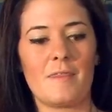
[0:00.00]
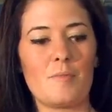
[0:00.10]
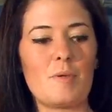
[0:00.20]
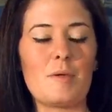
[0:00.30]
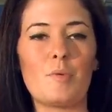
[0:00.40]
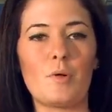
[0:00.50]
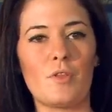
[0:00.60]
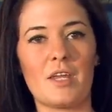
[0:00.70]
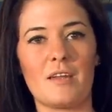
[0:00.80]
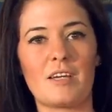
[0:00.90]
the
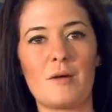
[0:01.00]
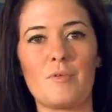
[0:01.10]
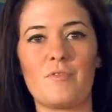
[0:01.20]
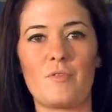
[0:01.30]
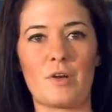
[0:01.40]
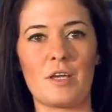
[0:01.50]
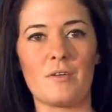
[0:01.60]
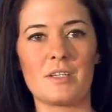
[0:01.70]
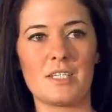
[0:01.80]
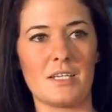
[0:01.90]
people that have come before
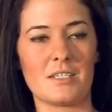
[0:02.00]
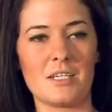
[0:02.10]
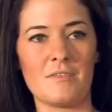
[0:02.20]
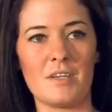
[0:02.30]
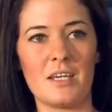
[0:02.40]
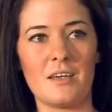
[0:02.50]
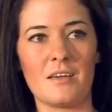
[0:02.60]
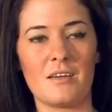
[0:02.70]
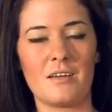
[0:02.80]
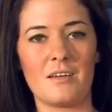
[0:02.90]
you at TSTV